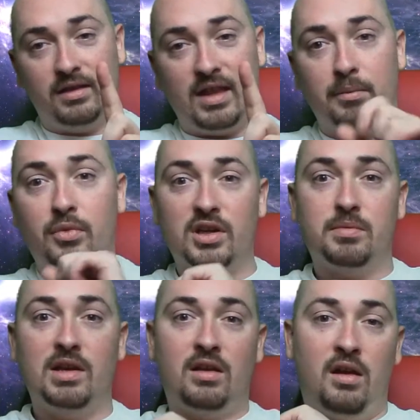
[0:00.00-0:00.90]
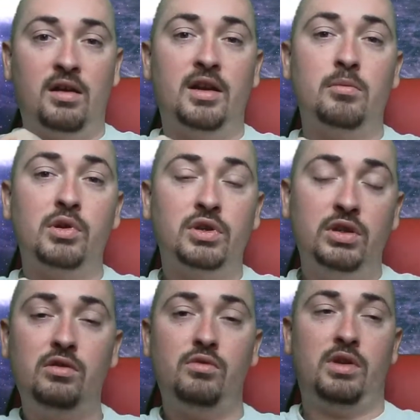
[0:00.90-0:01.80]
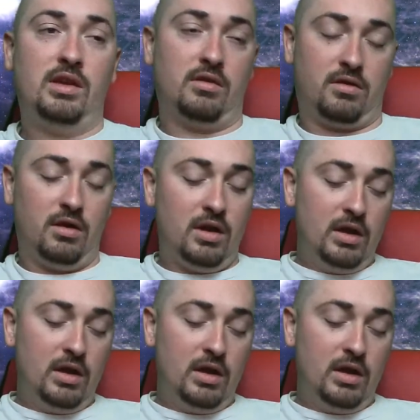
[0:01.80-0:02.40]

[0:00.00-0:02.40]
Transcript: That brings me to con number 2 here.